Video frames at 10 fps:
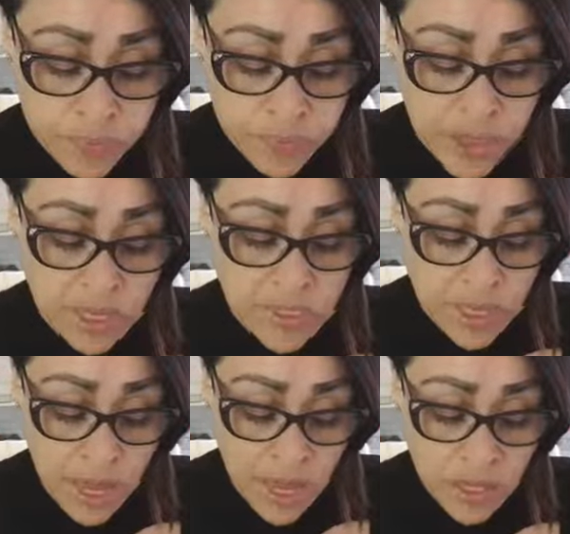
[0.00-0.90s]
makes the
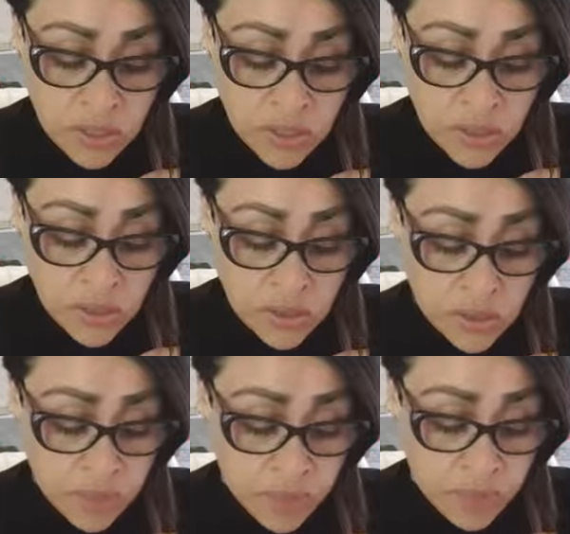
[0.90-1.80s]
Ace,
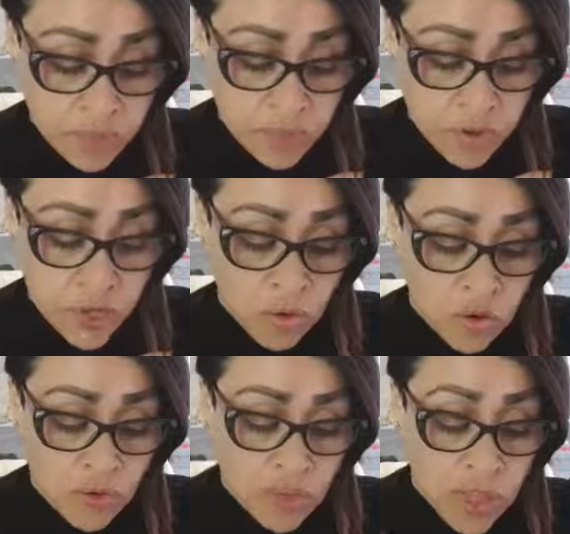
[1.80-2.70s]
in
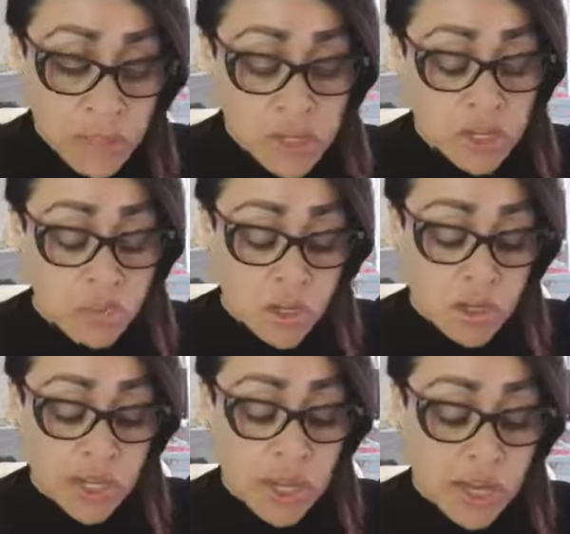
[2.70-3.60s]
order for them to
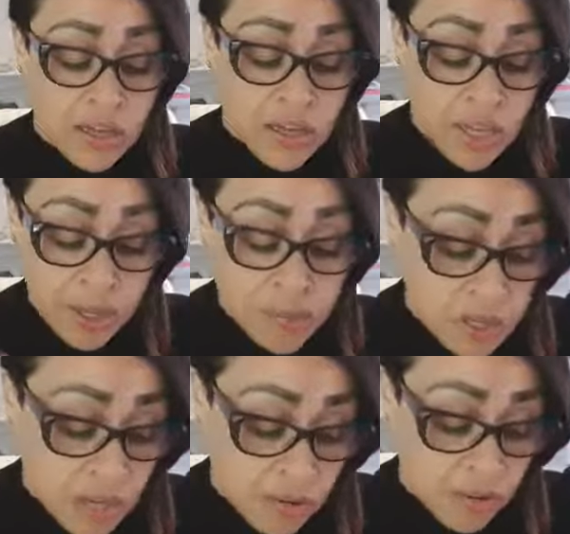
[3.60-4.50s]
communicate and them to
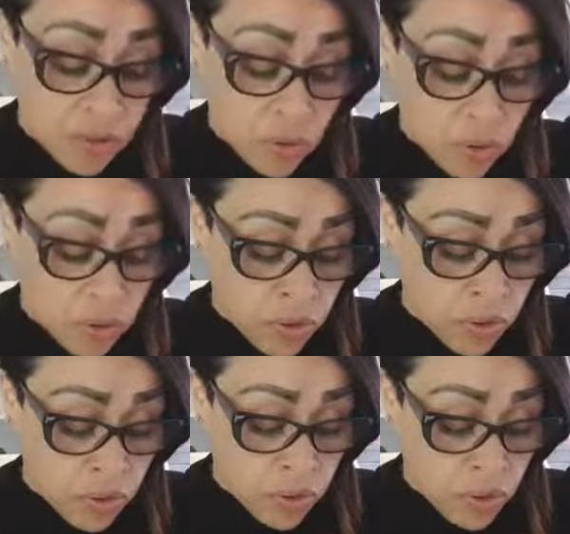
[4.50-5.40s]
come forth
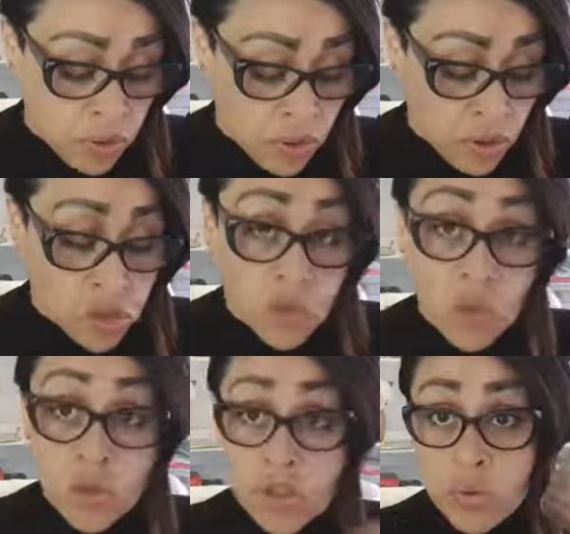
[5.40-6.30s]

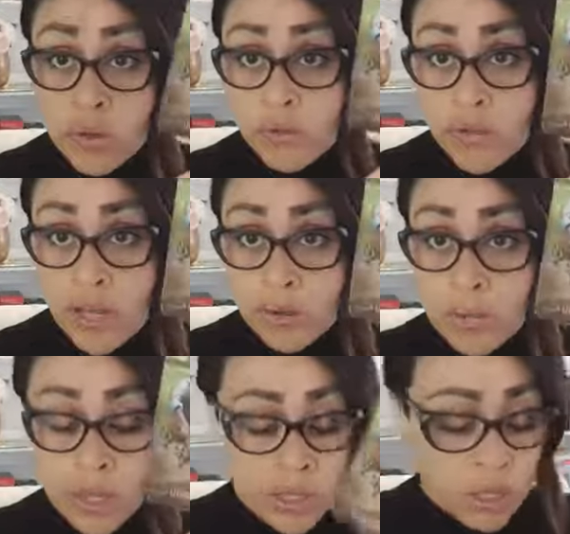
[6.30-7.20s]
to the Twin Flame
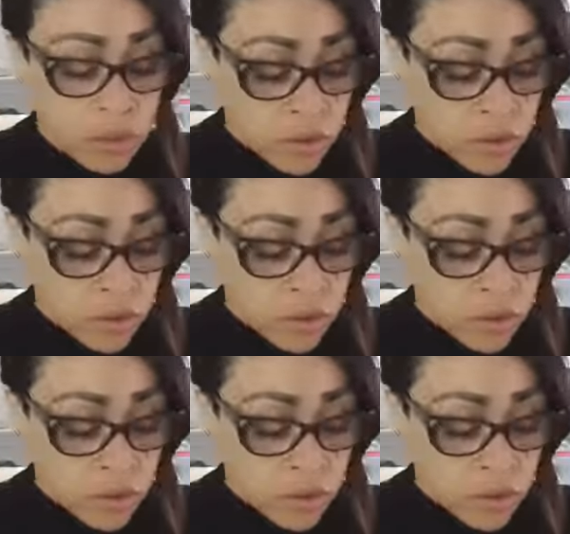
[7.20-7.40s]
here,